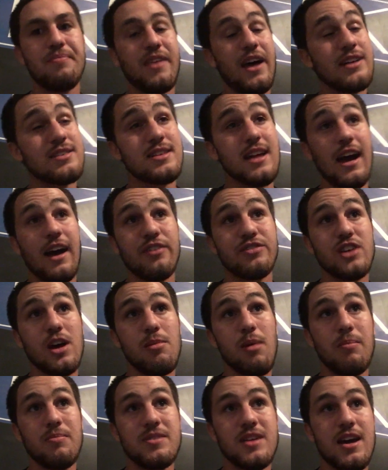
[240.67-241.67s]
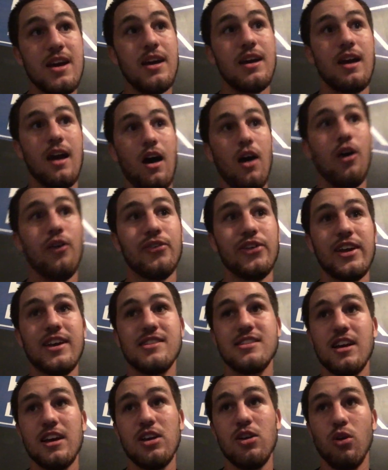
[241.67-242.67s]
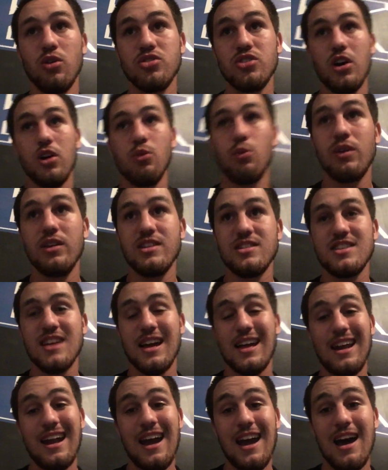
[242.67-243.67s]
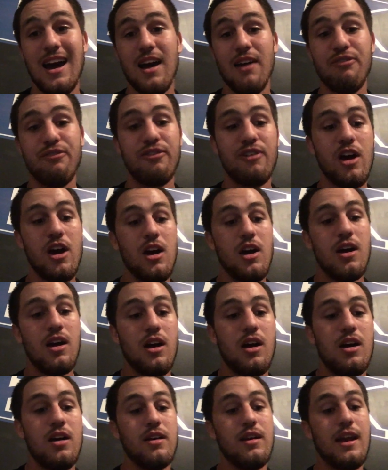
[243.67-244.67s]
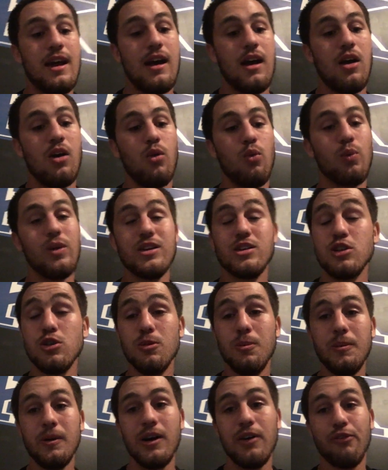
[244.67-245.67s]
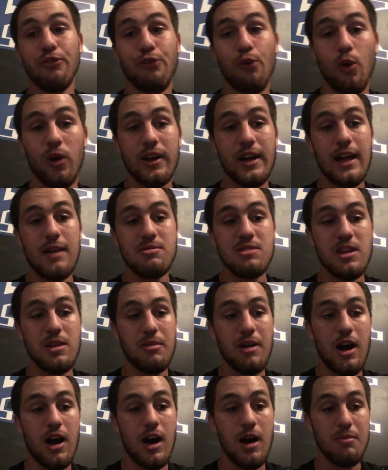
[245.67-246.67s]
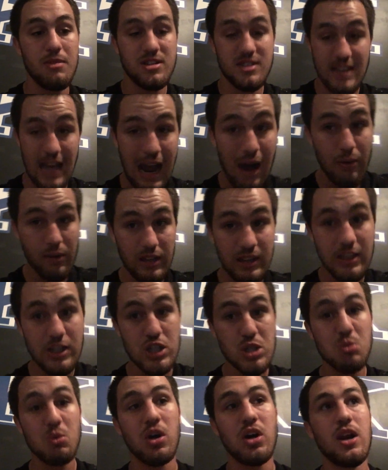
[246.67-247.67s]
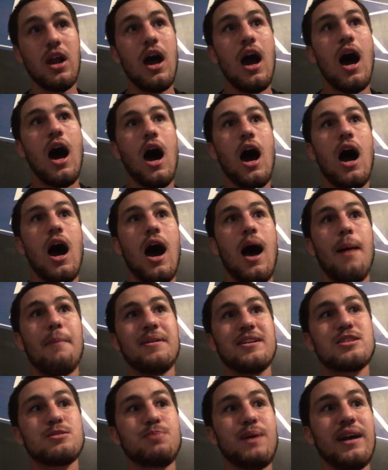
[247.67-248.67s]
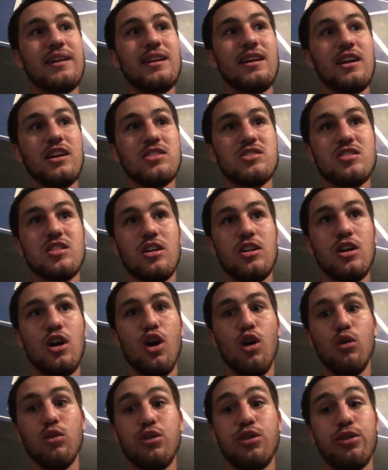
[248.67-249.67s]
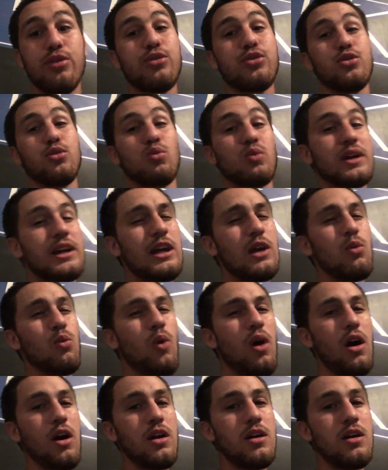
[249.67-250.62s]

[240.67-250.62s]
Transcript: that's the halftime update. Hopefully Kentucky holds on to win the second half. Now, we do play 4 games in the Bahamas, counting this one. I'm expecting us to go 3-1.